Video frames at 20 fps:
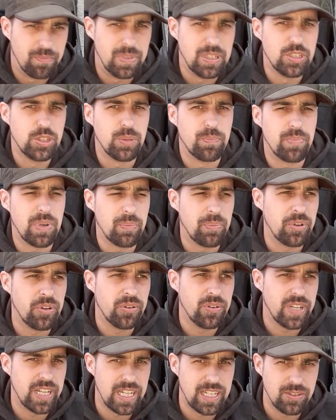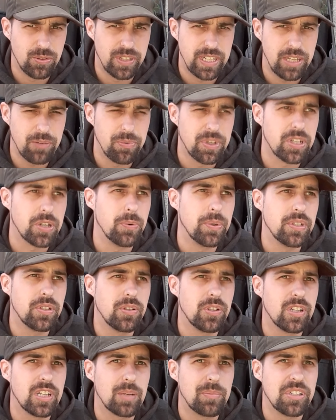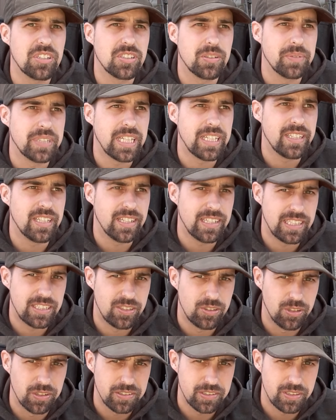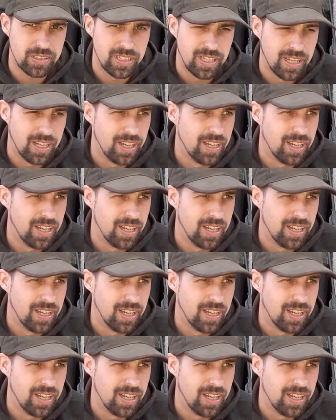Belgian prepper and today we're going to talk about something that is not